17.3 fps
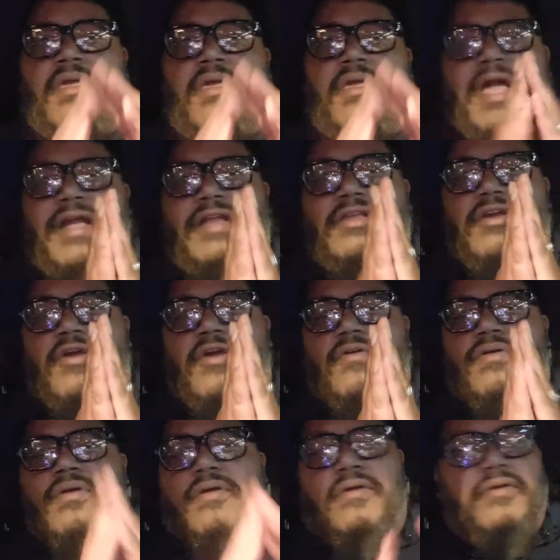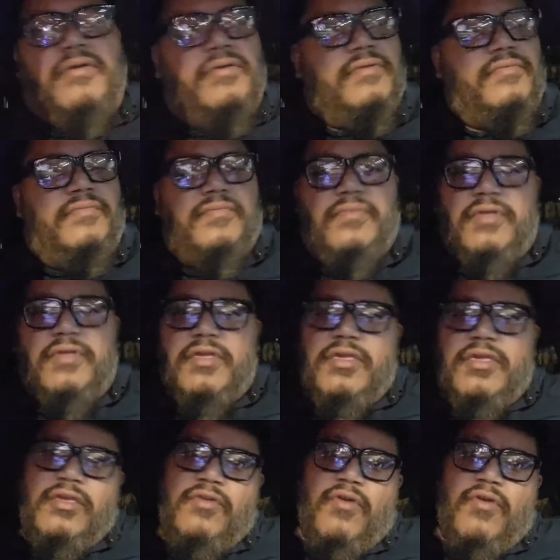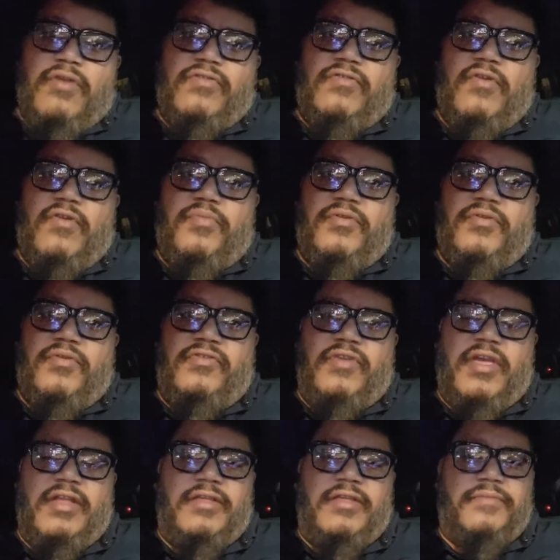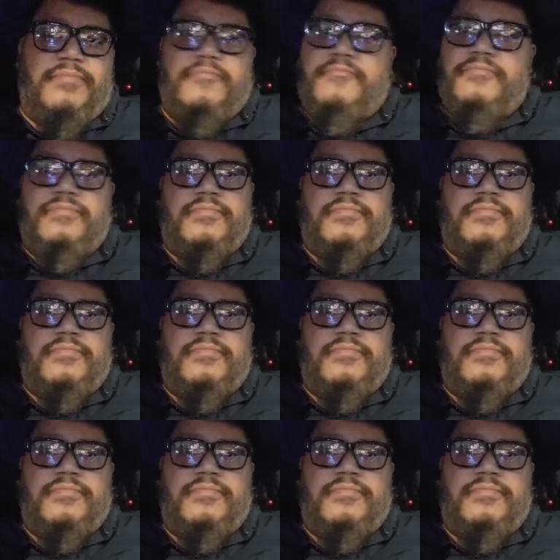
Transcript: I gotta go. You are so appreciated.